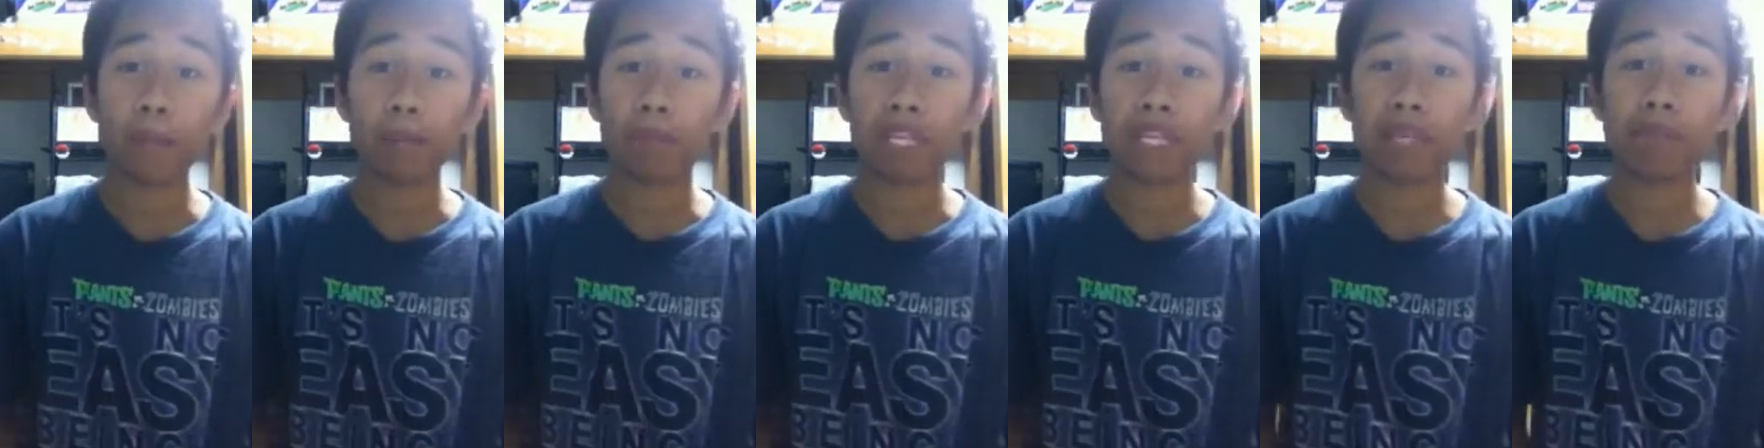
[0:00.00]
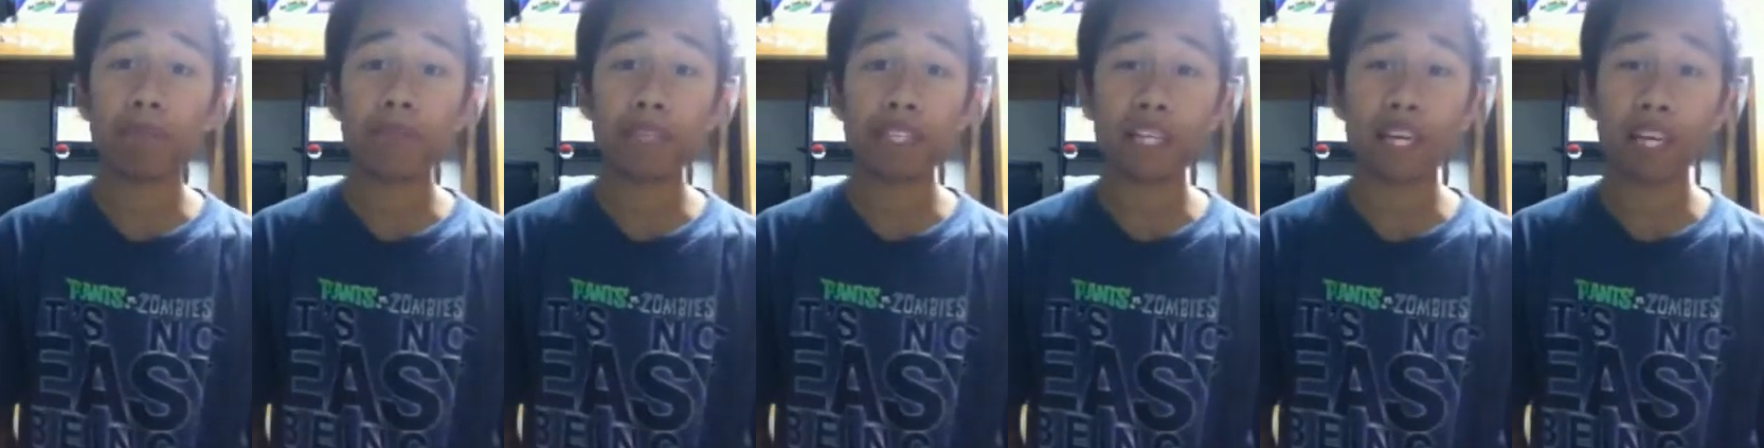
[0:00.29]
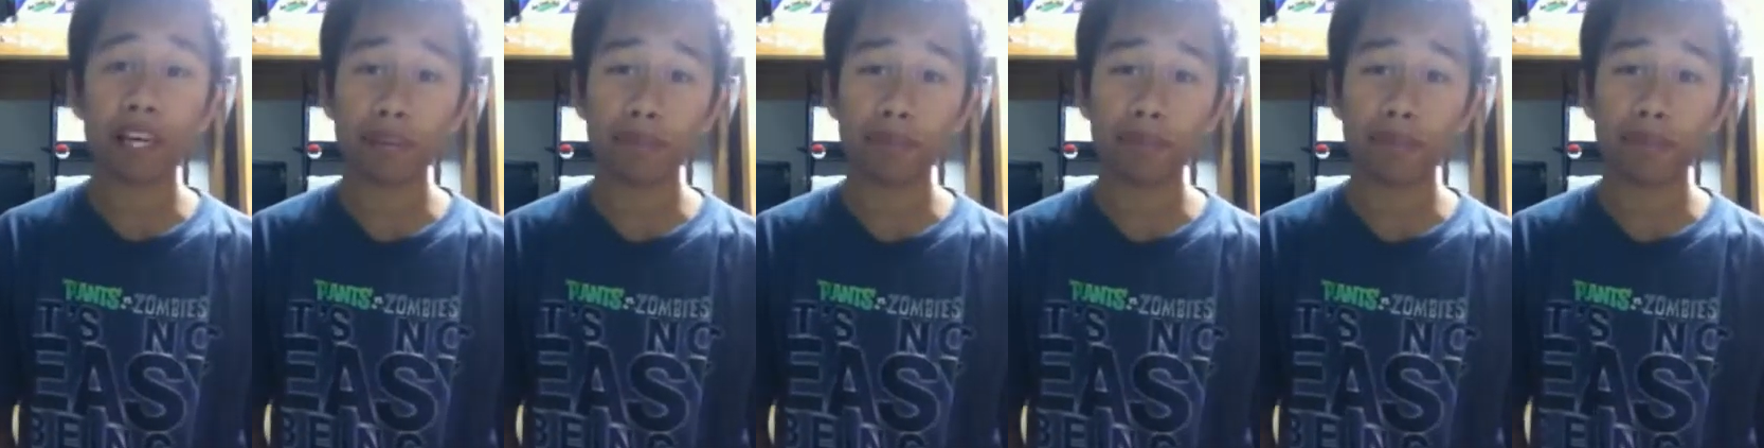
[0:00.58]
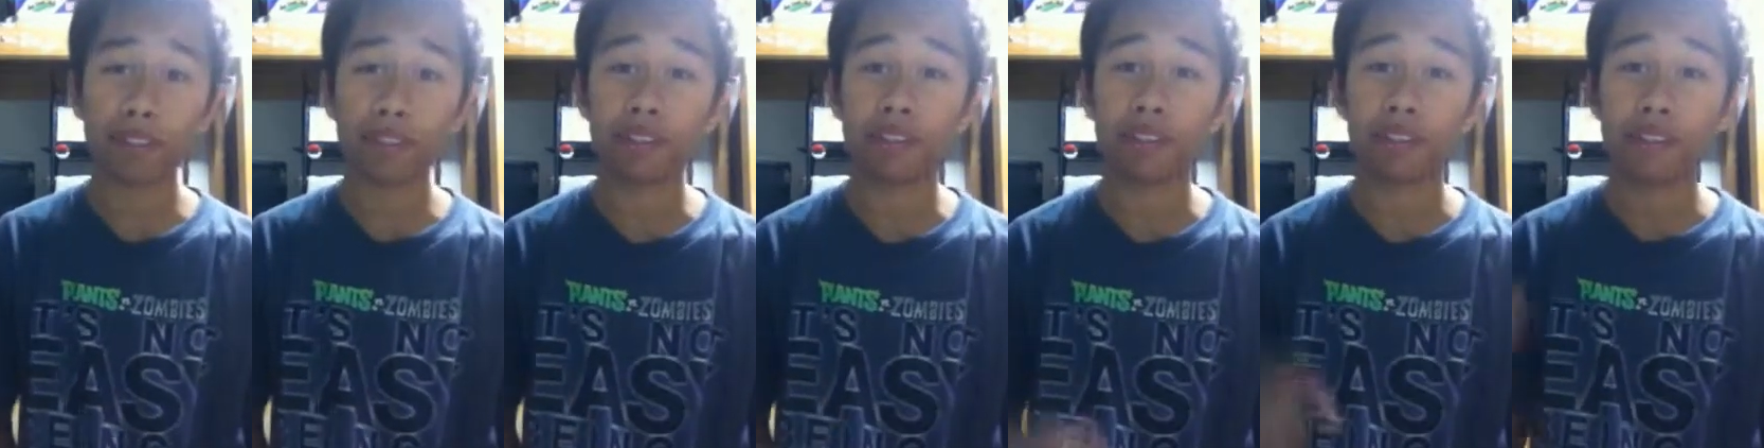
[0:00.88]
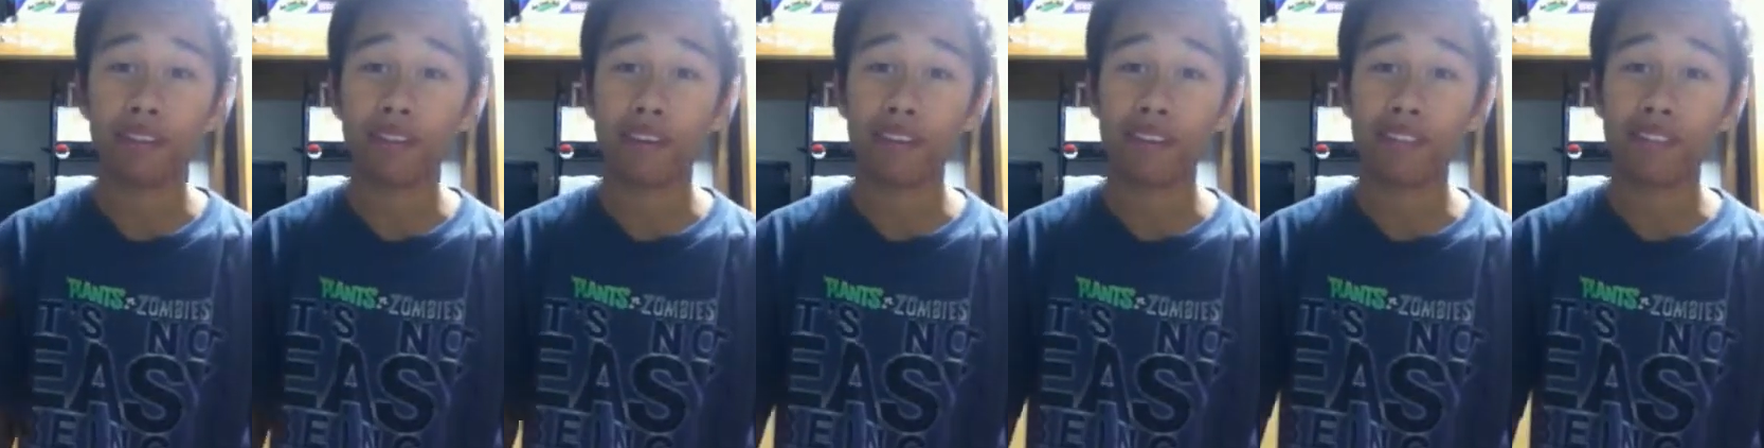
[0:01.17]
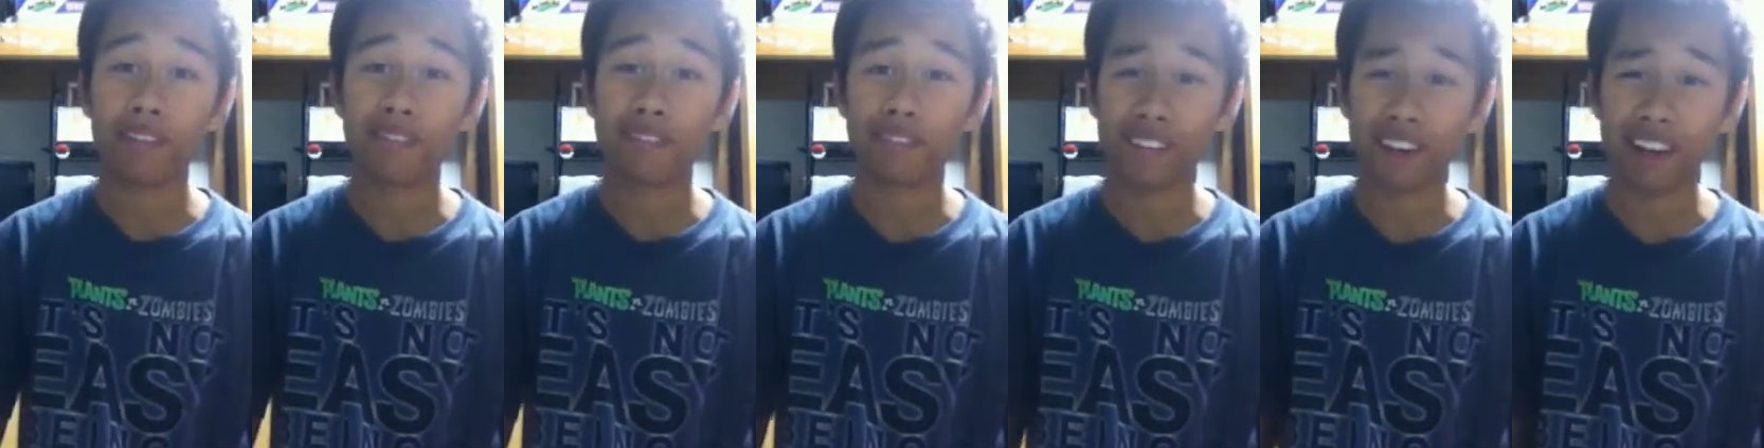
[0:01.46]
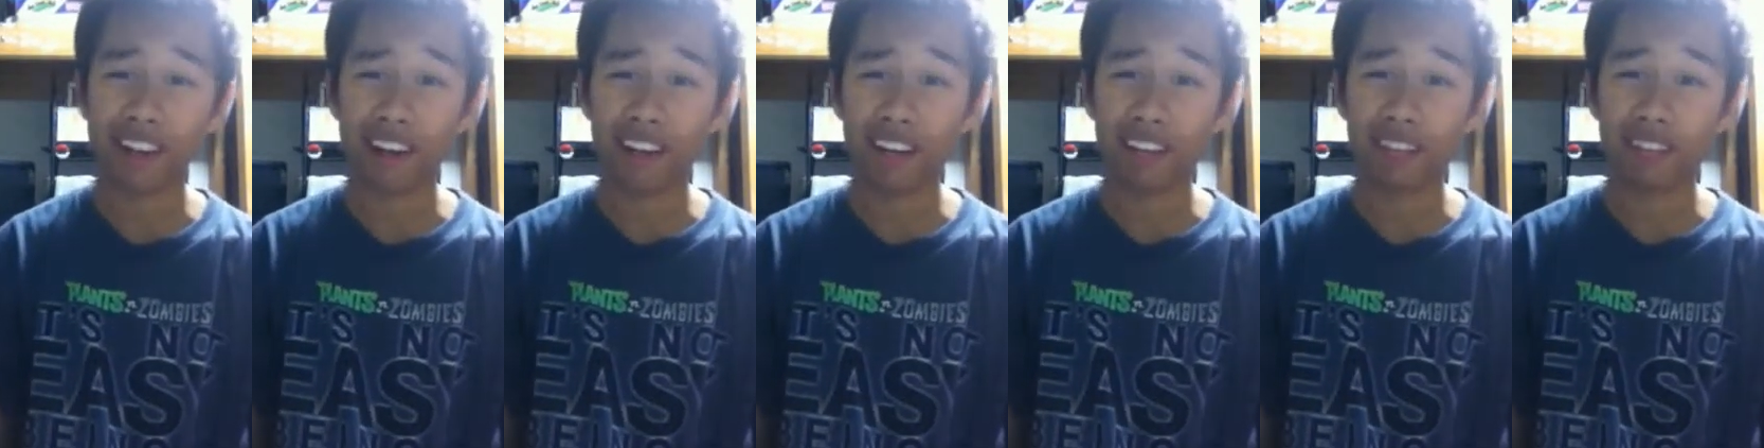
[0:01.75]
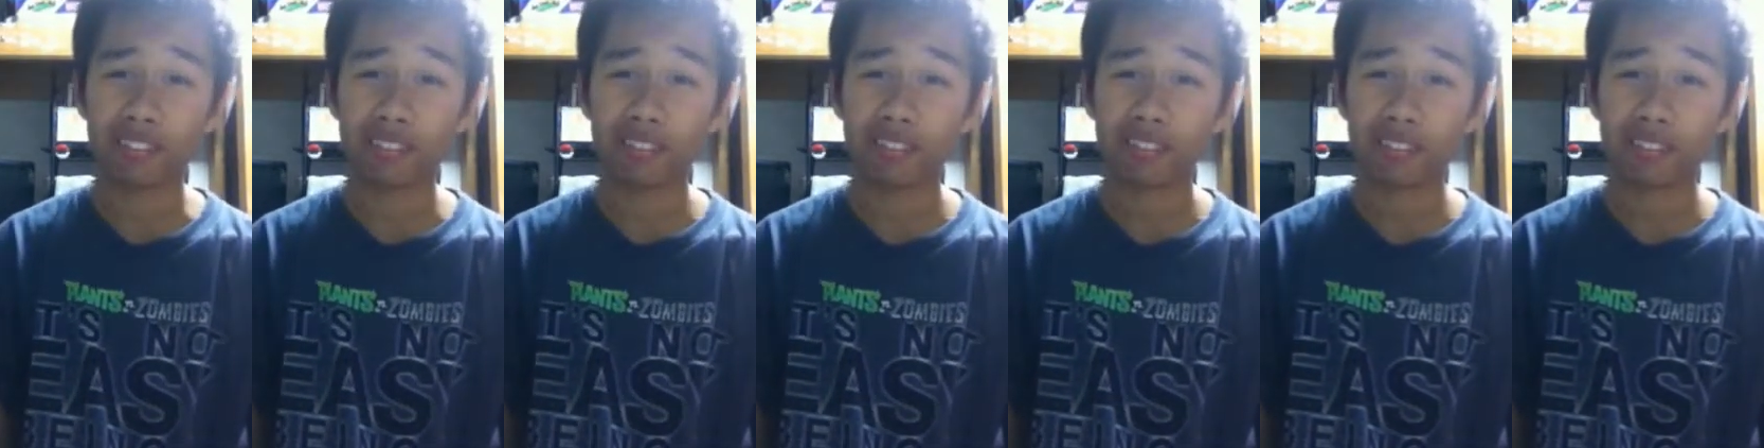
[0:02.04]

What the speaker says: a PP output of 5.